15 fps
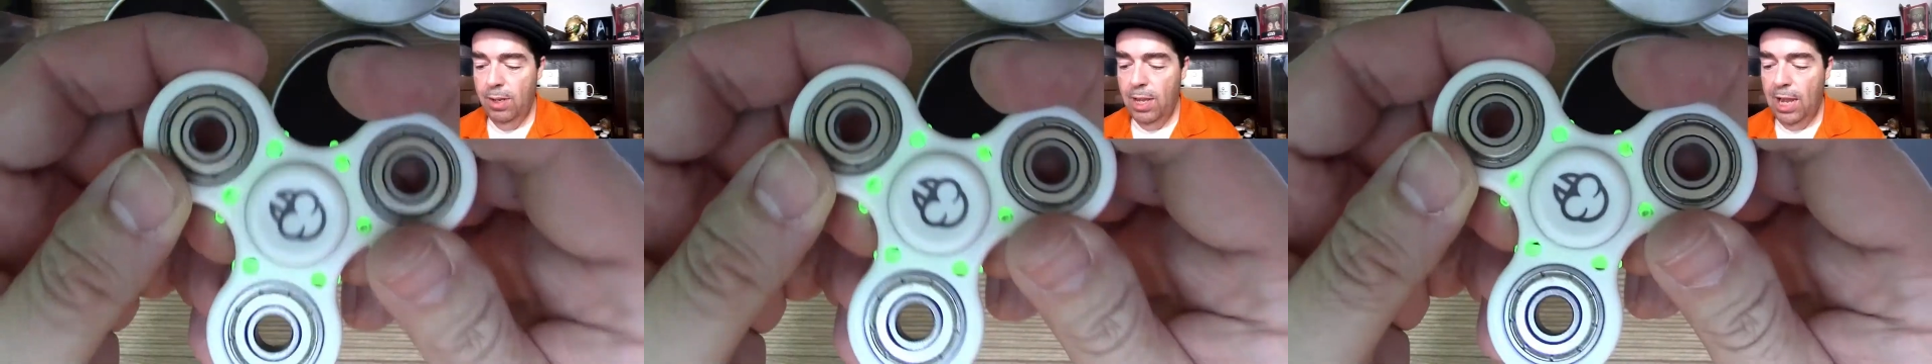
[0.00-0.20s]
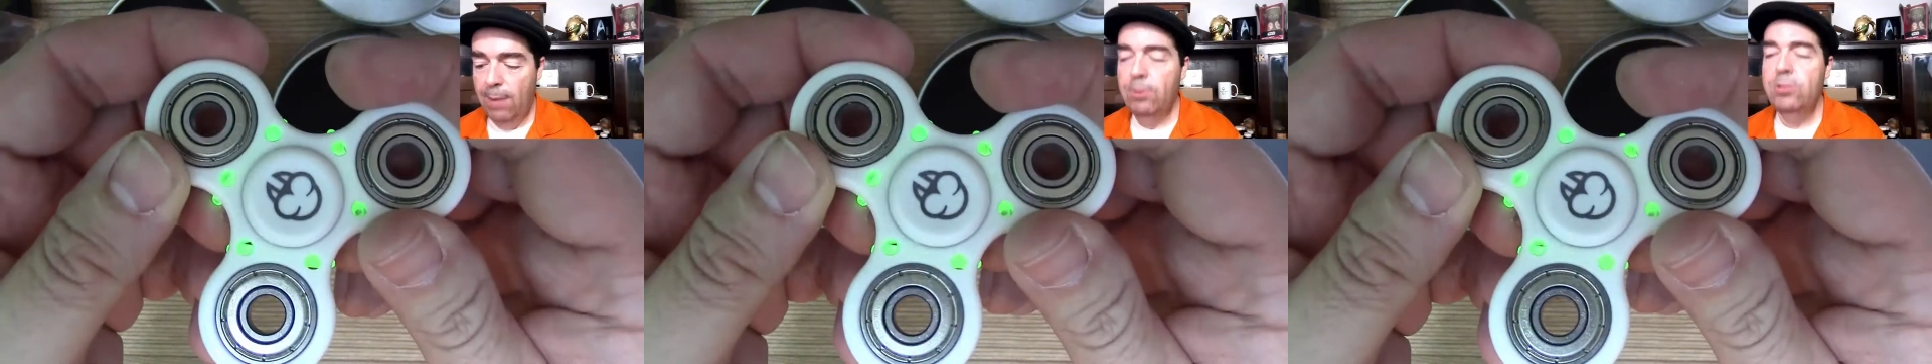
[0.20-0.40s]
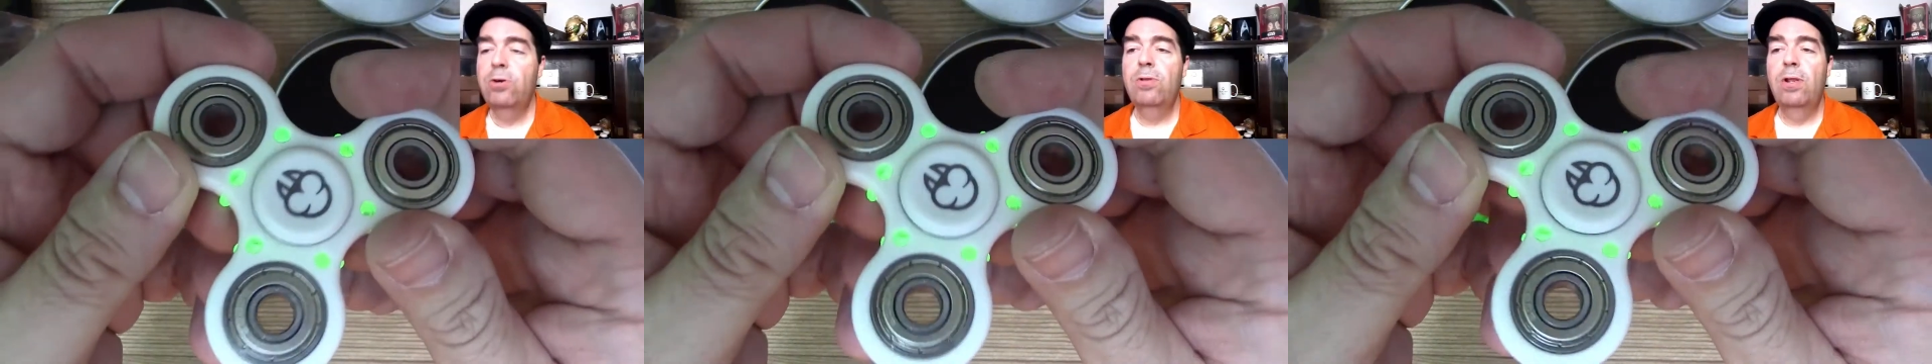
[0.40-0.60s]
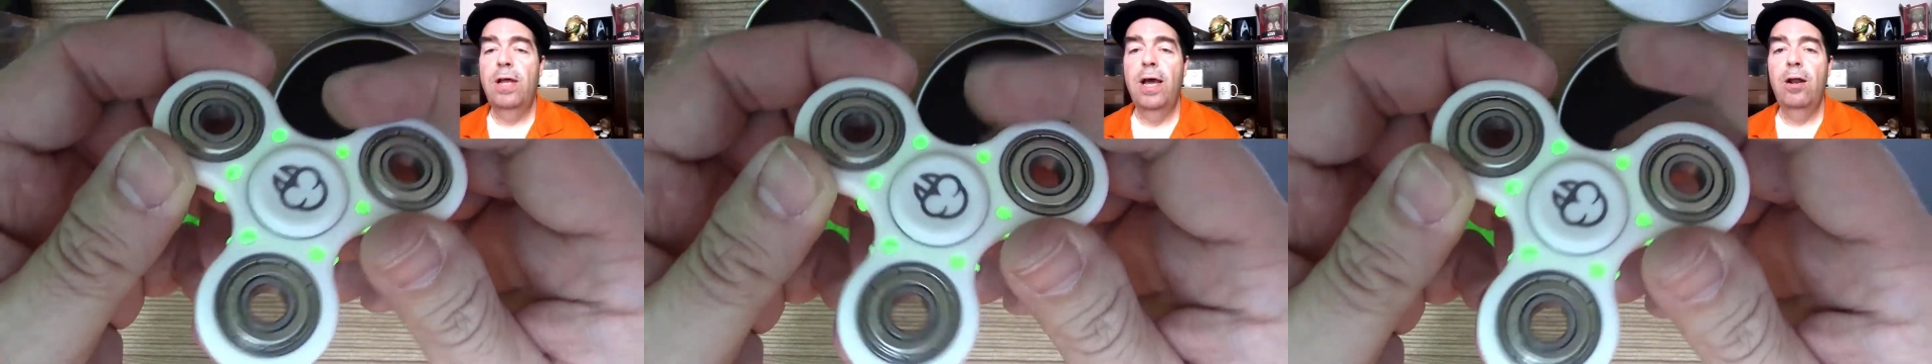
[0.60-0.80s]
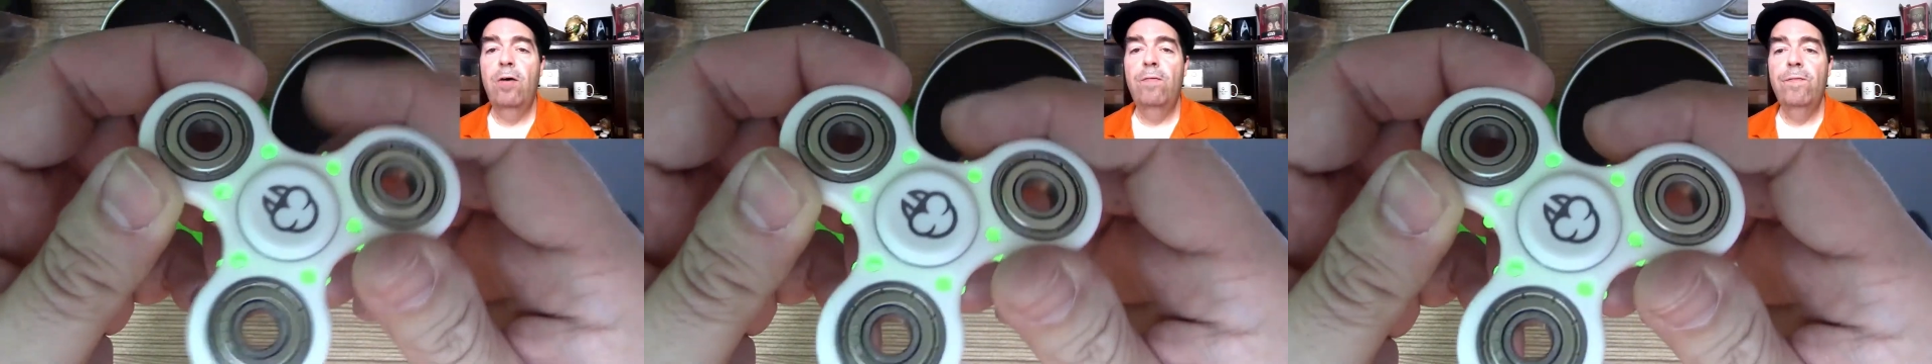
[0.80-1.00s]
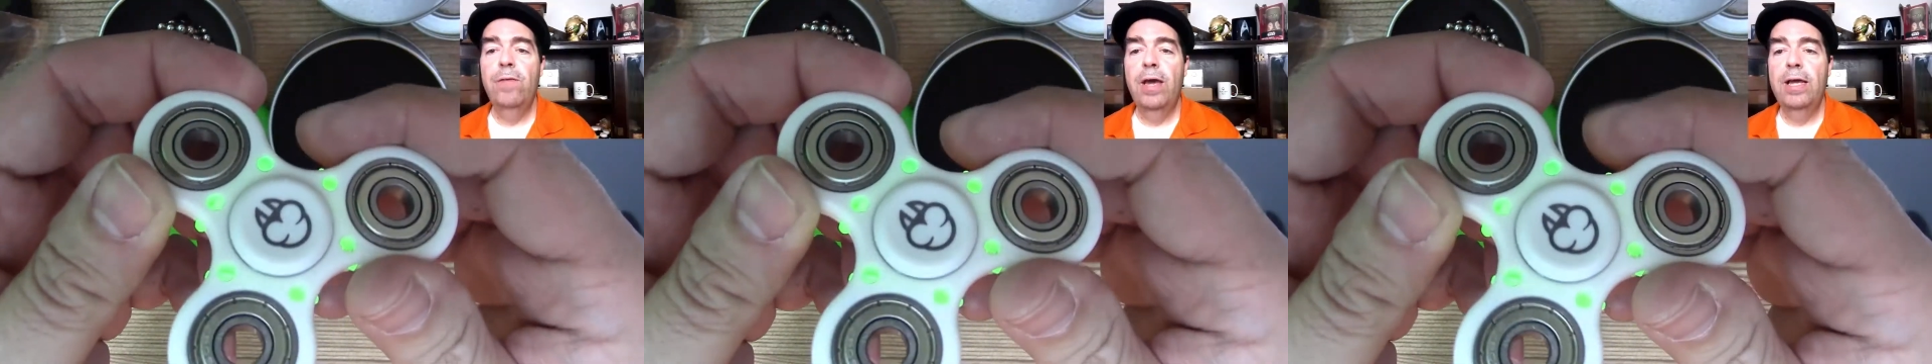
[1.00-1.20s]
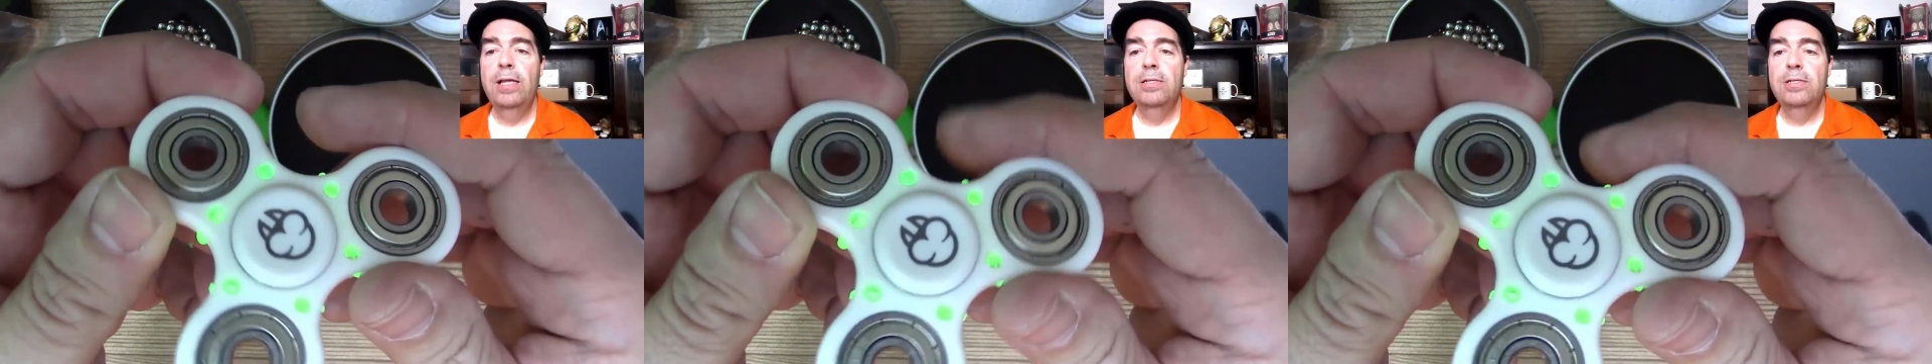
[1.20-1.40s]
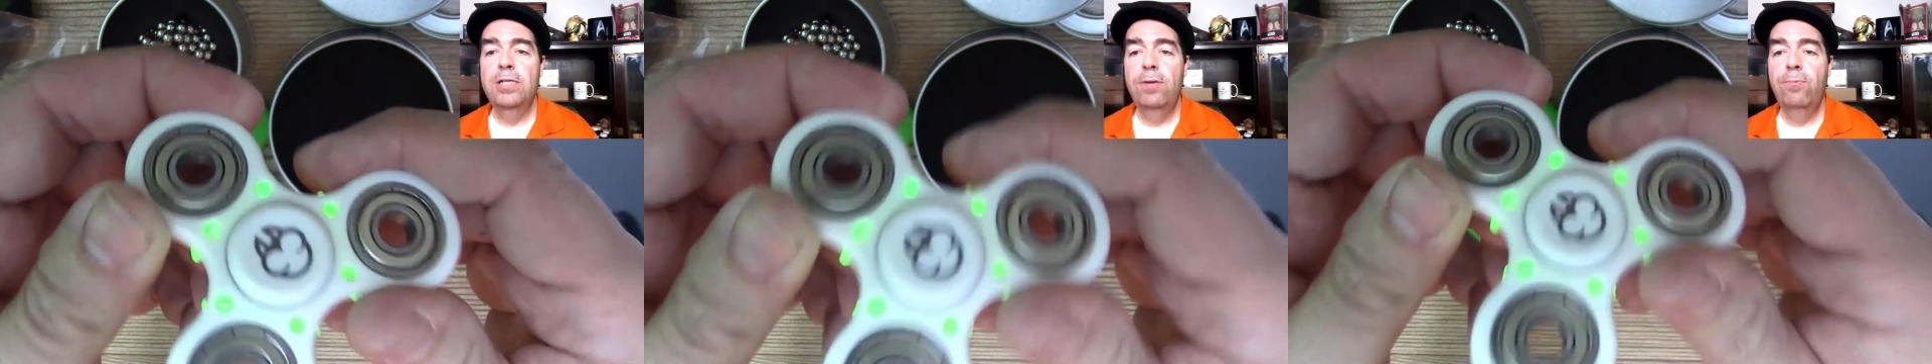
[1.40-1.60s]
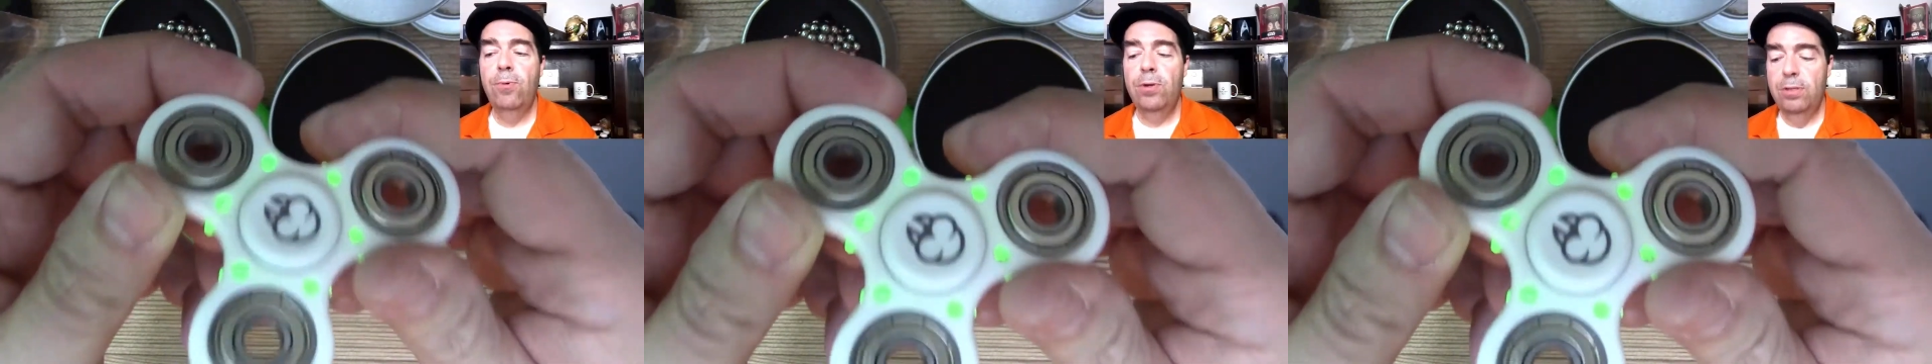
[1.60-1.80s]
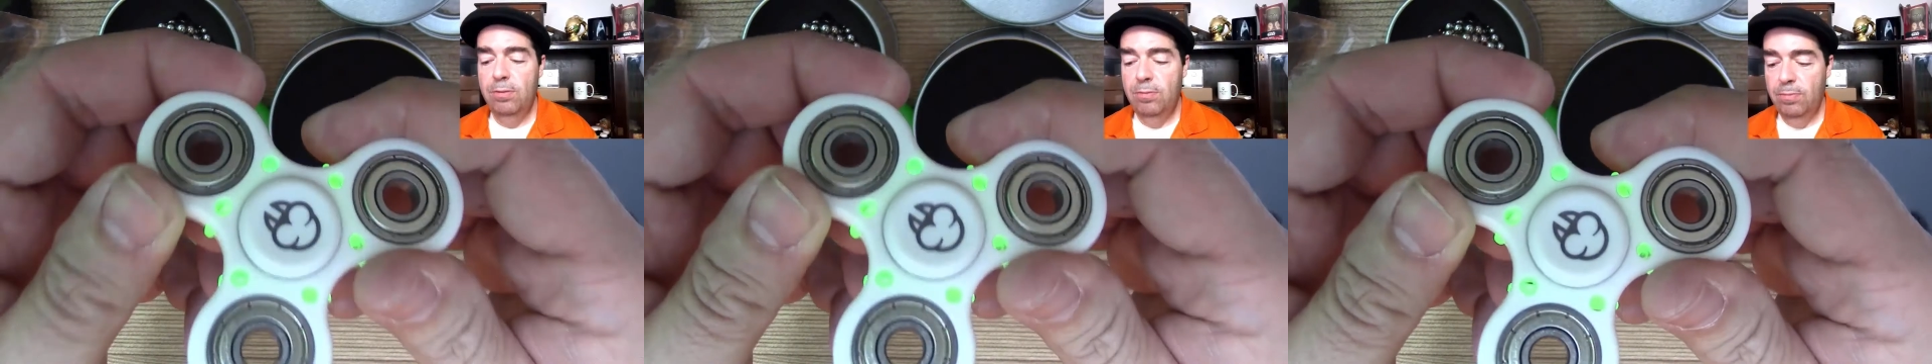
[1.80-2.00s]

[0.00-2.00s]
I'm going to turn the light off and see what